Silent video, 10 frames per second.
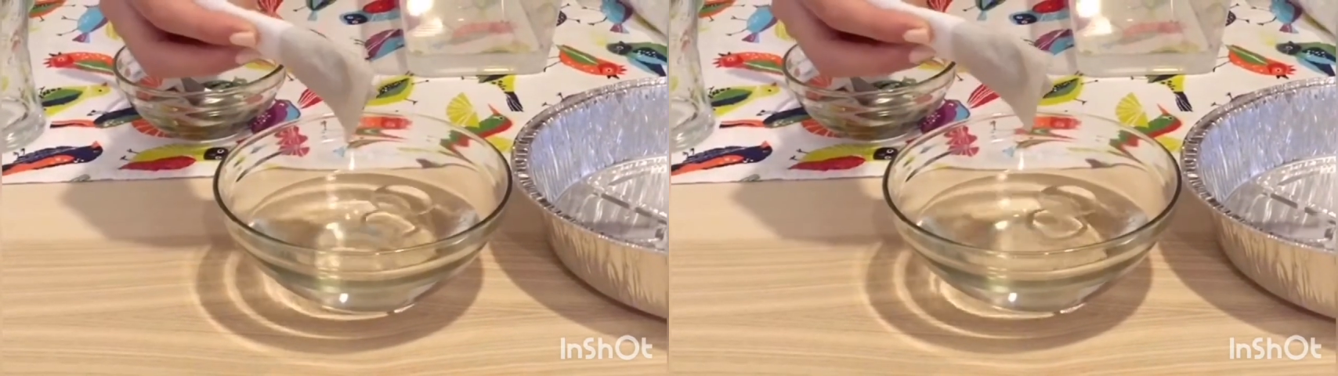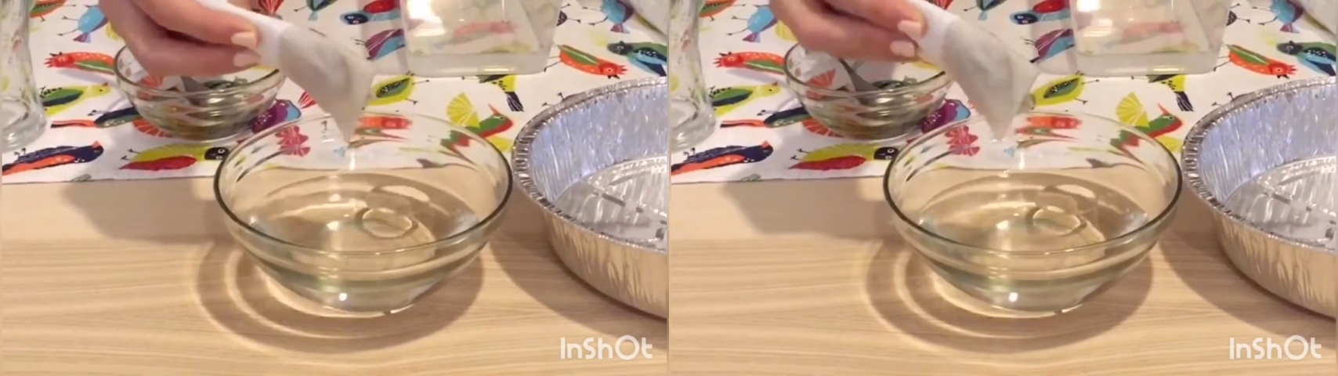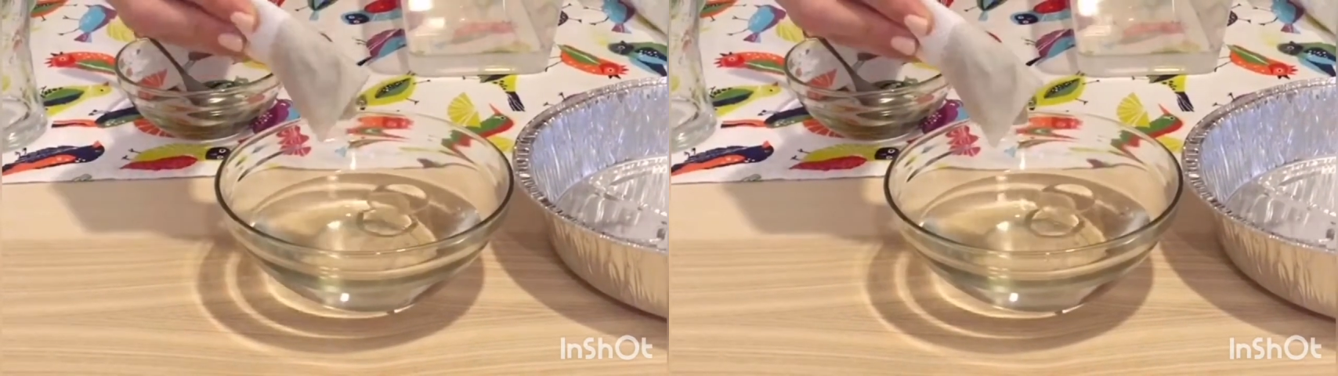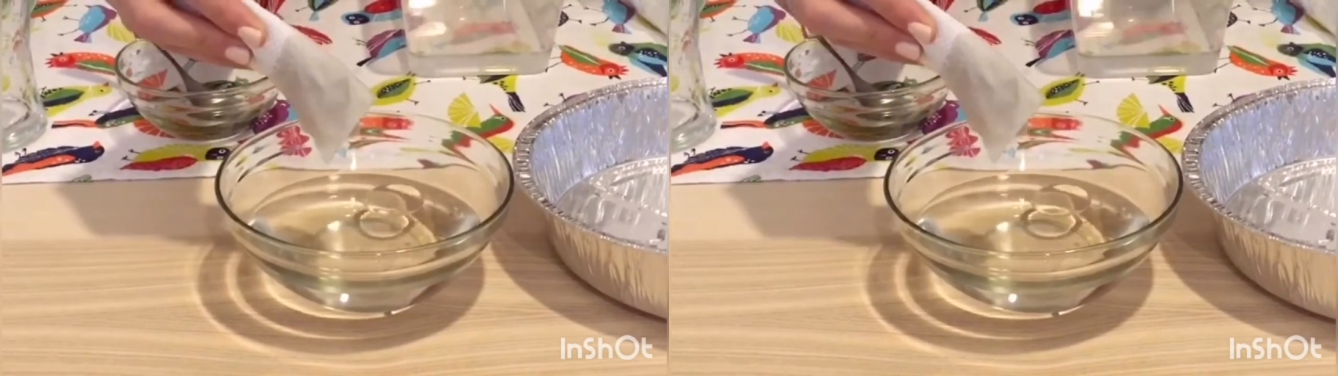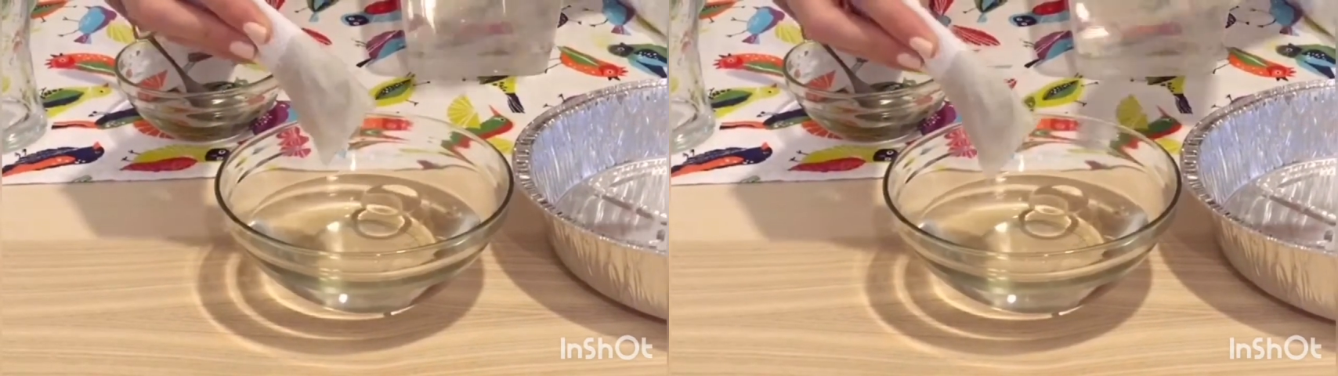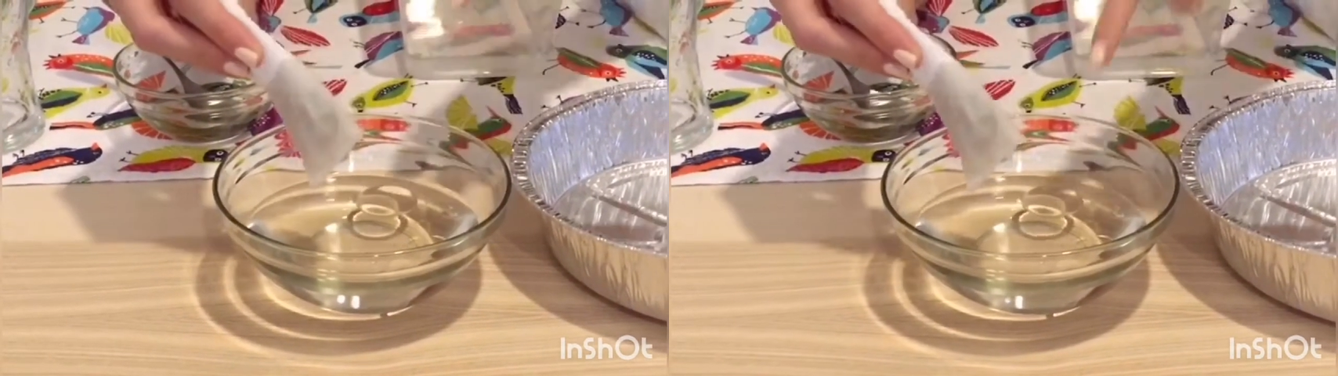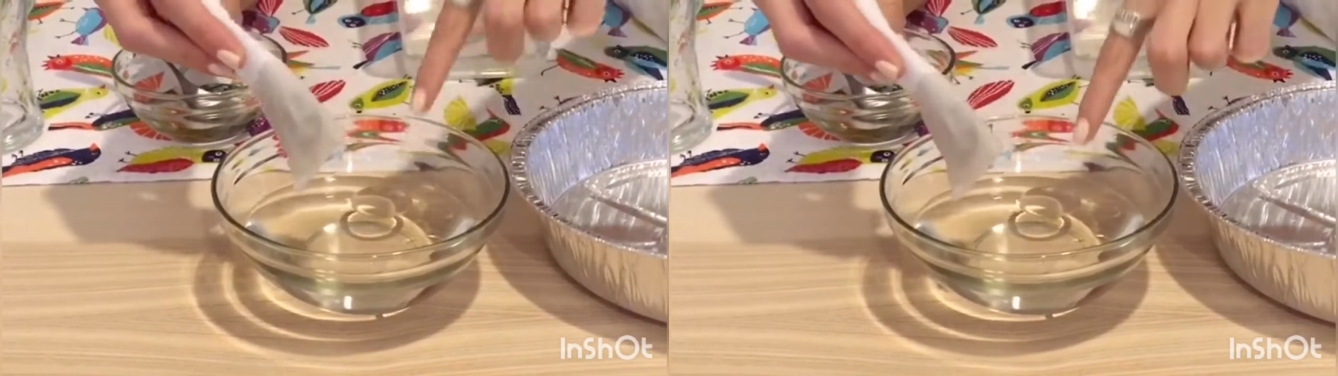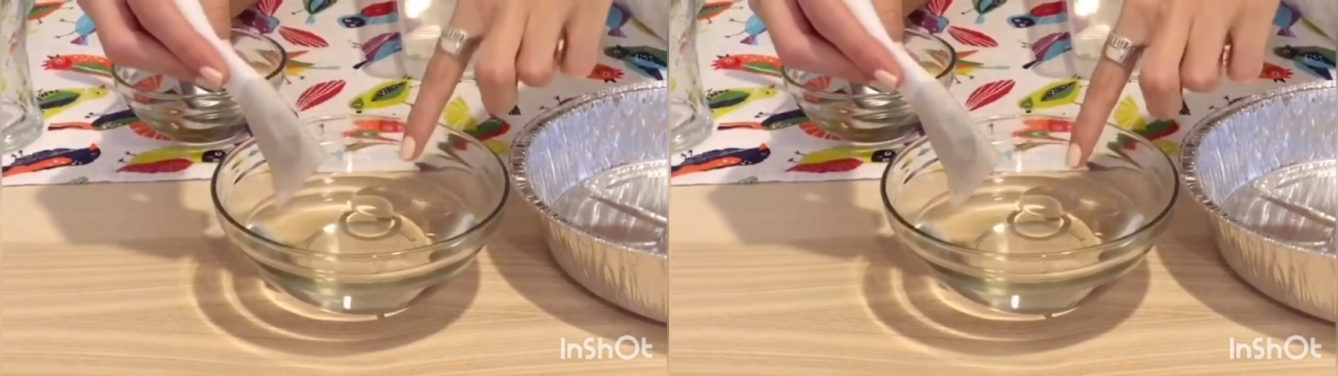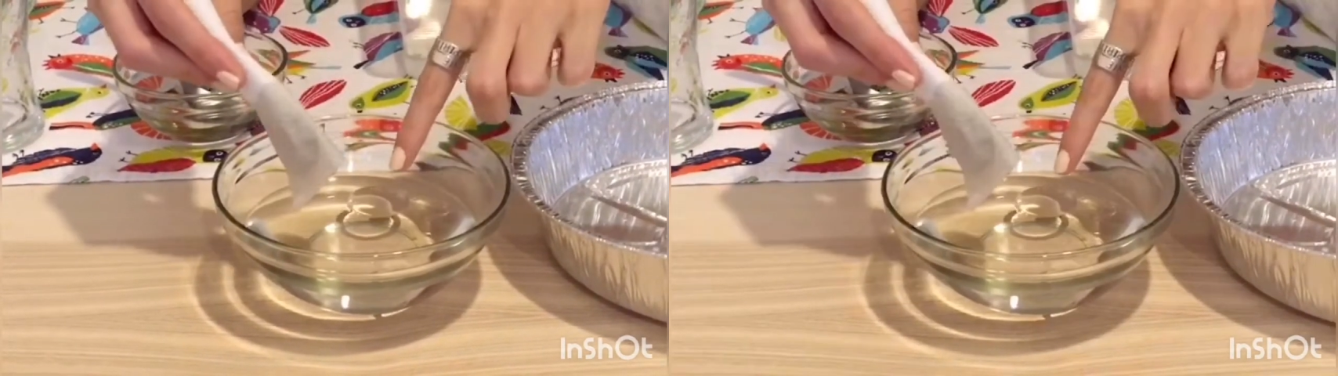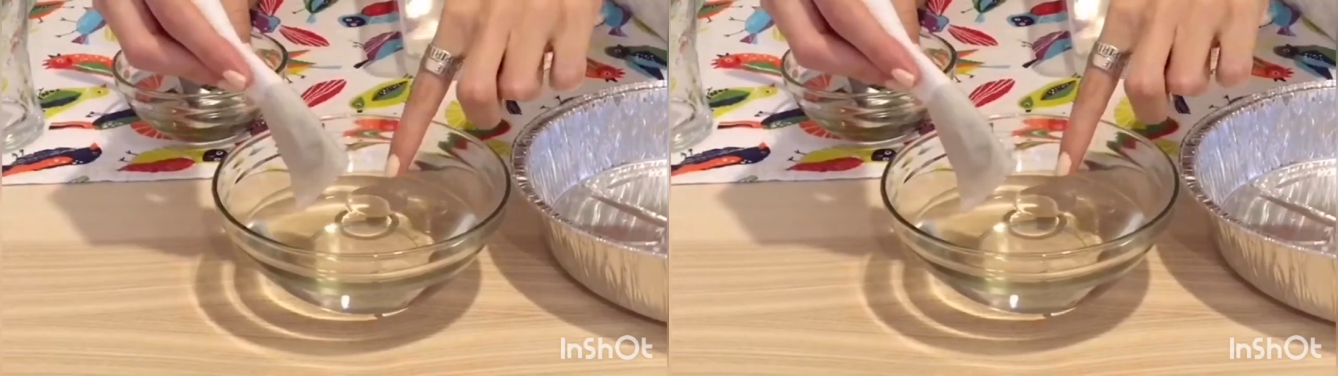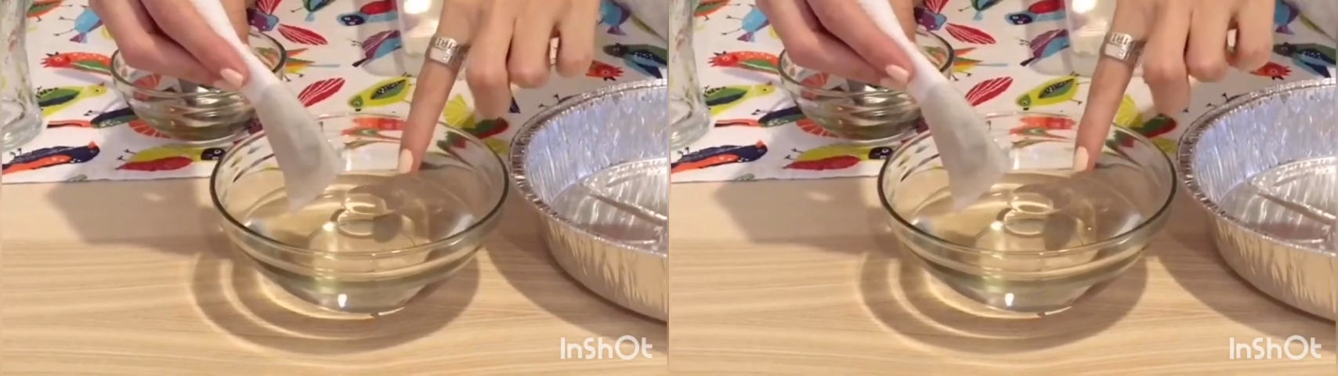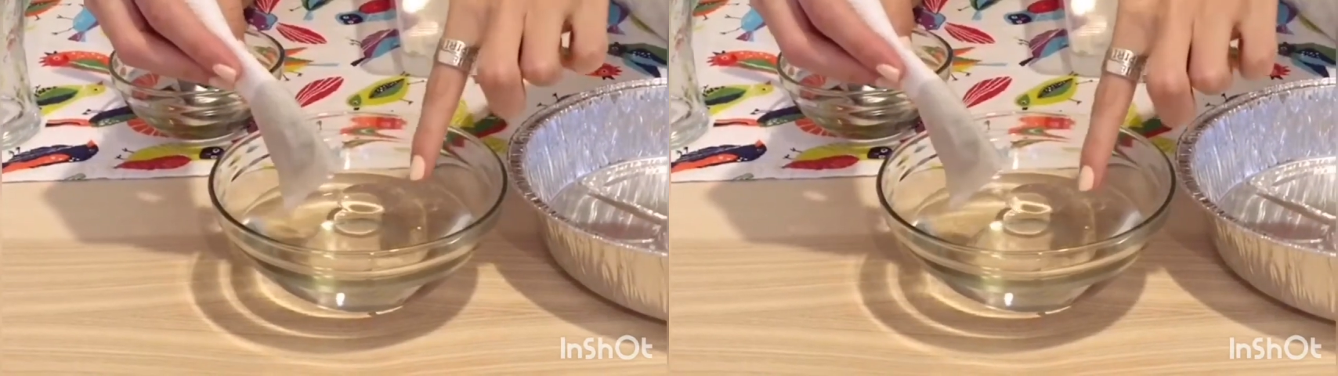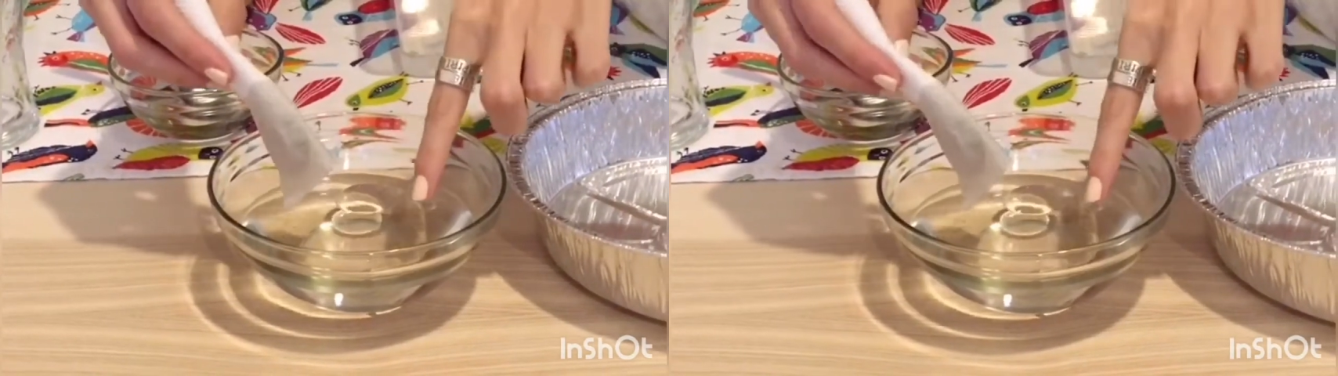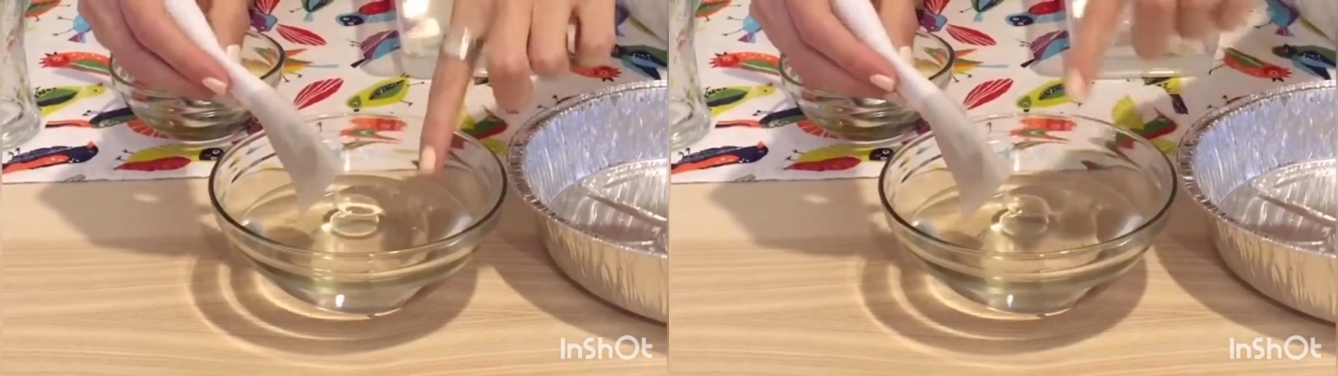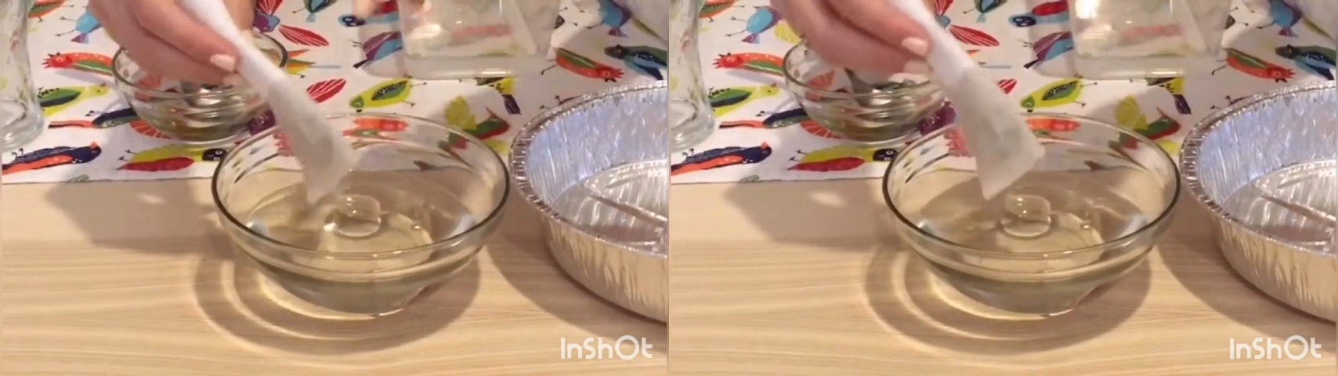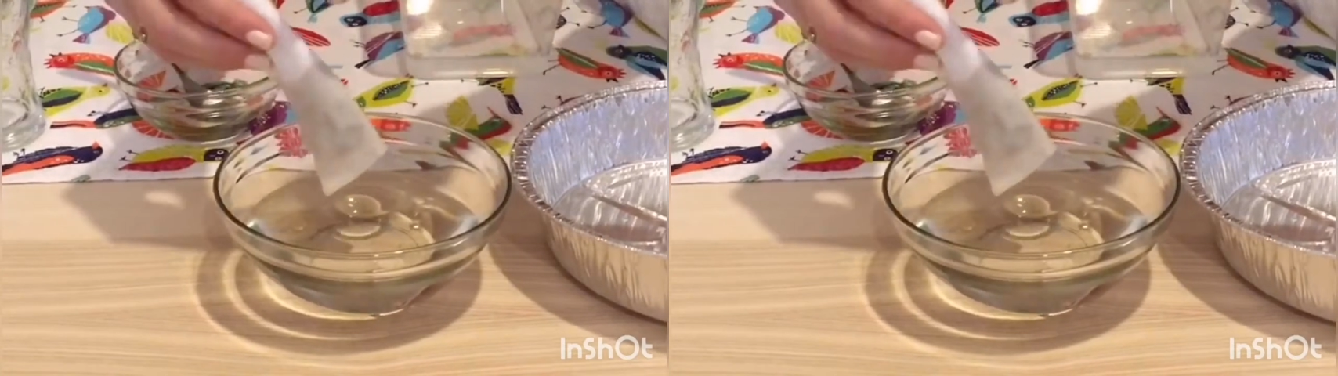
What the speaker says: (no speaker visible)